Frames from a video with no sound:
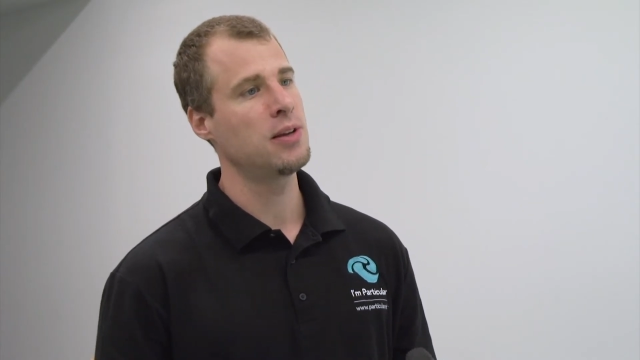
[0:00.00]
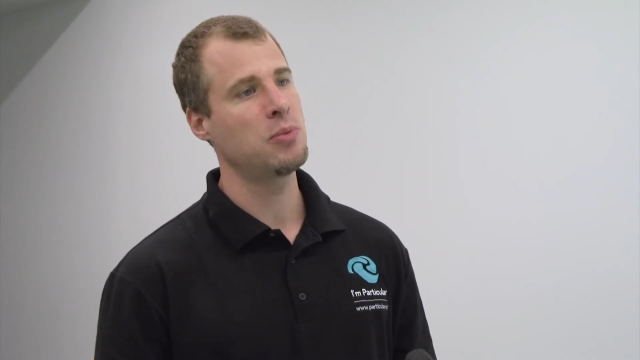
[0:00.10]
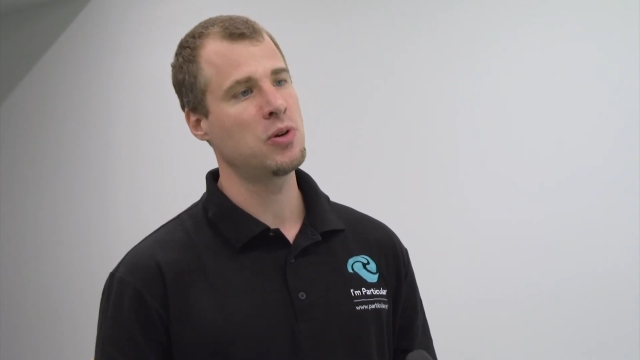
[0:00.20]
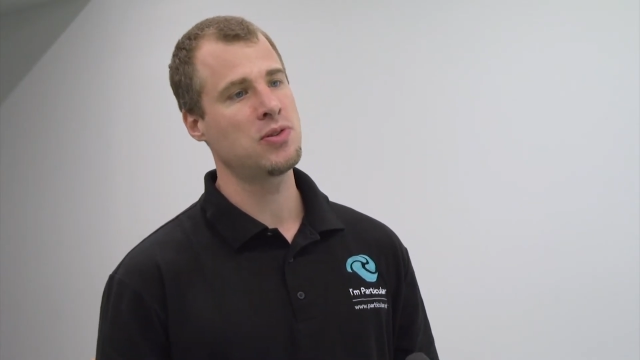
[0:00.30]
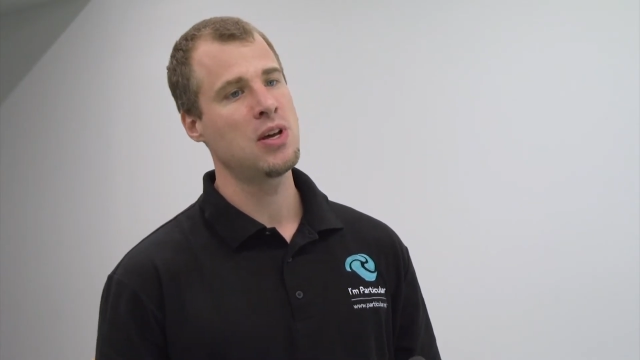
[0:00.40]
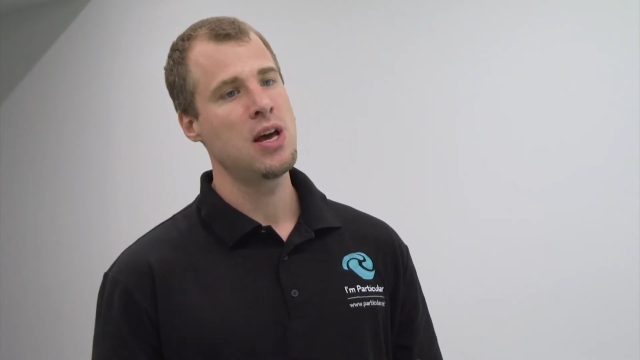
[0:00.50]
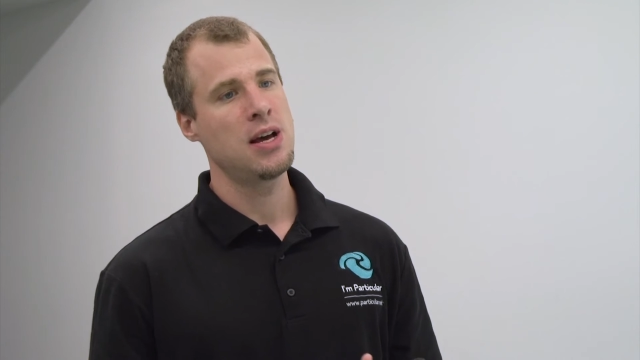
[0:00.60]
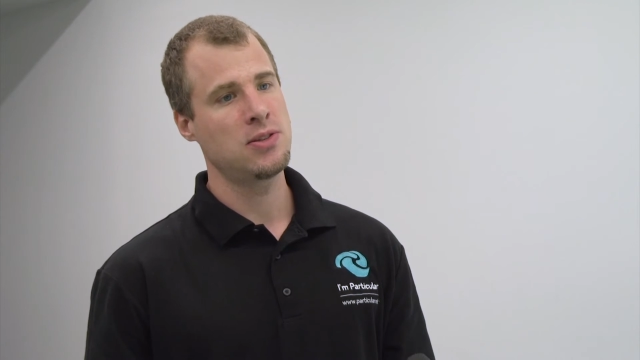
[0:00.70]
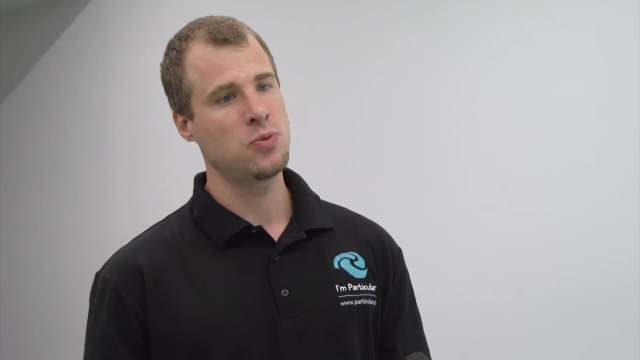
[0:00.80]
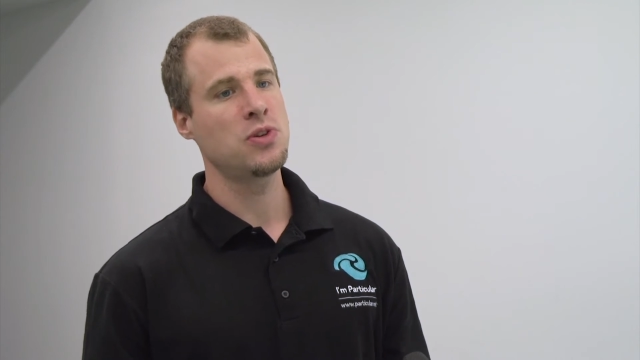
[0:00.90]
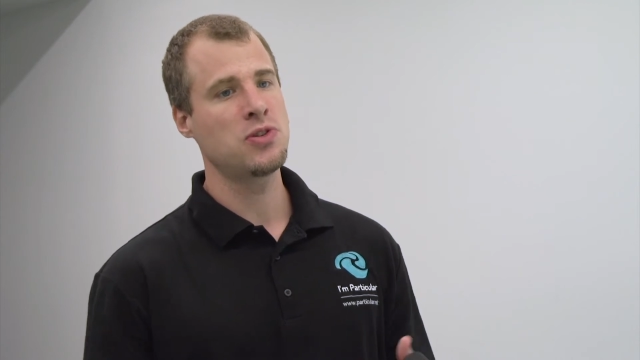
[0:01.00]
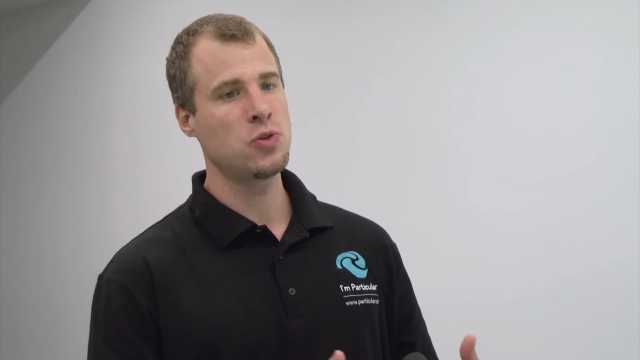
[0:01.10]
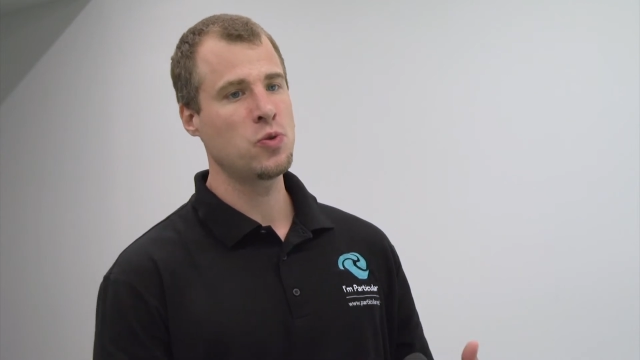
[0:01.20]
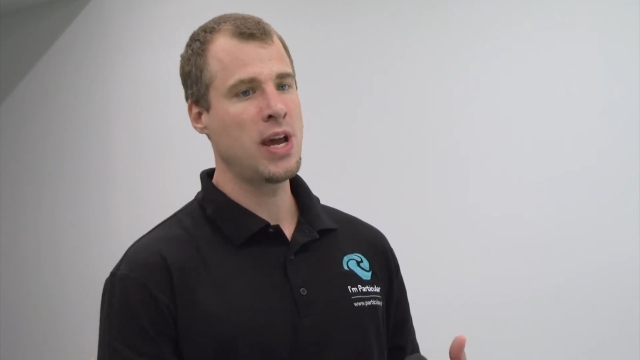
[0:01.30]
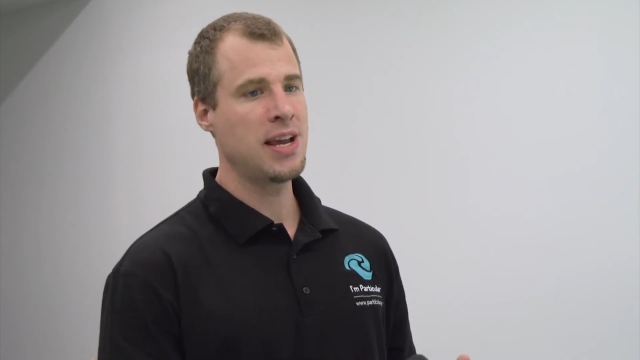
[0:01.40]
Because as soon as you
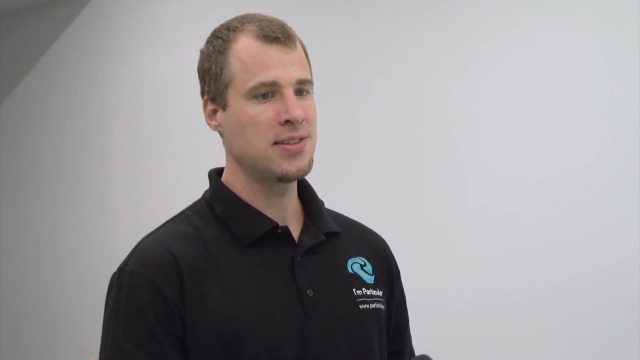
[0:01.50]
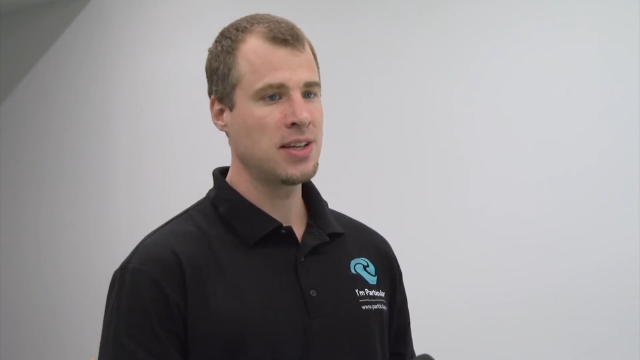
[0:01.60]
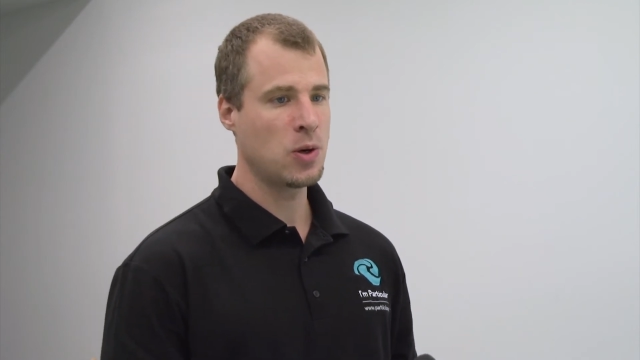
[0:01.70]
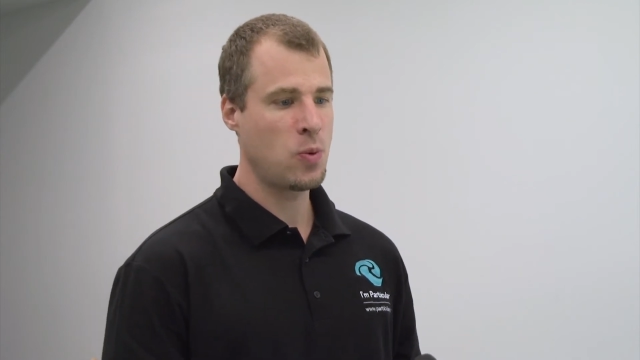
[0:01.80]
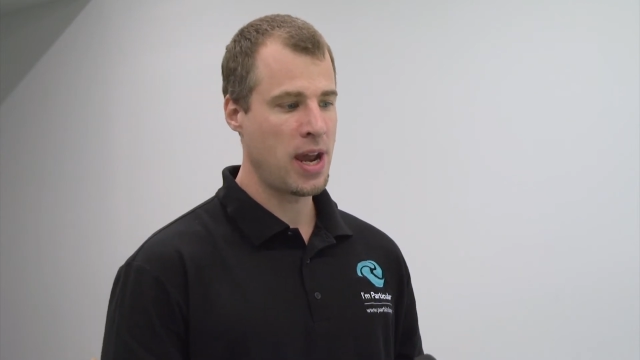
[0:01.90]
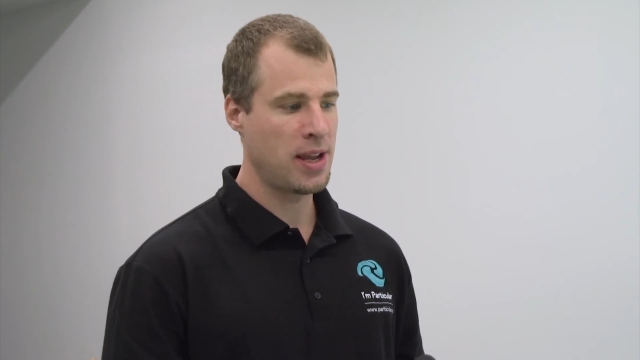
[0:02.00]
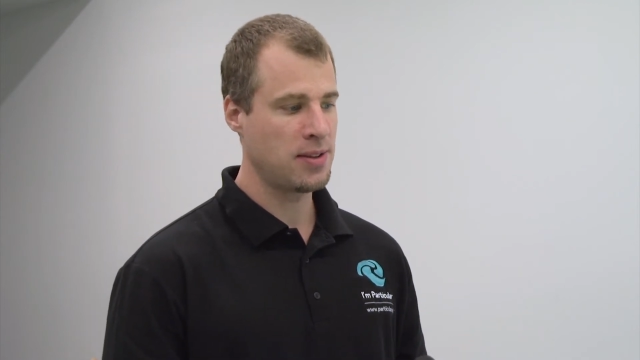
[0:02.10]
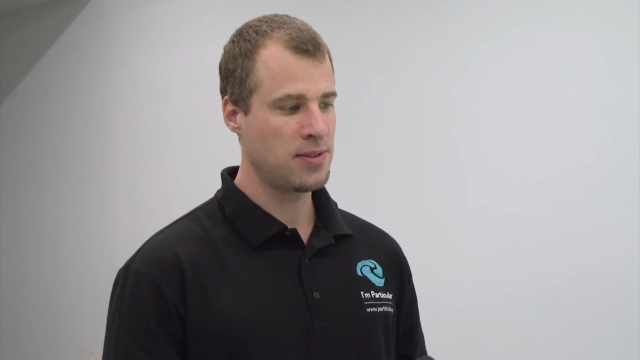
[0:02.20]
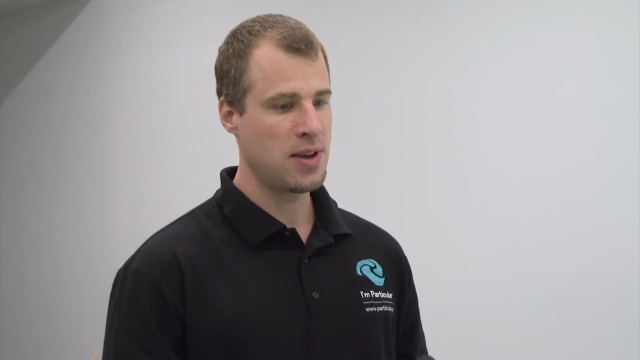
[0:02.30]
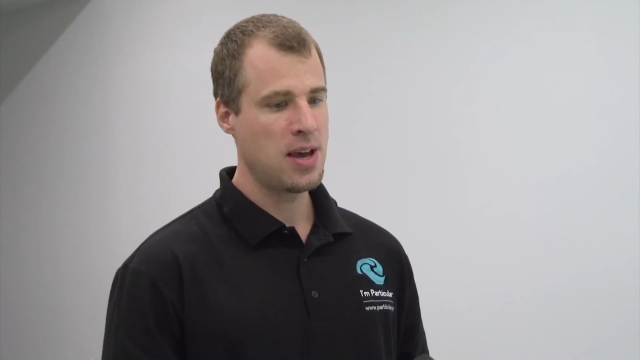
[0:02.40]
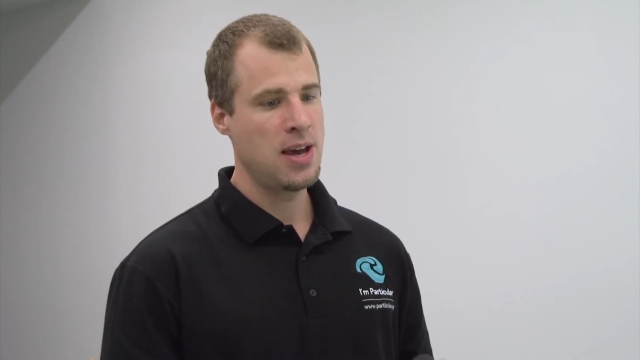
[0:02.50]
do async await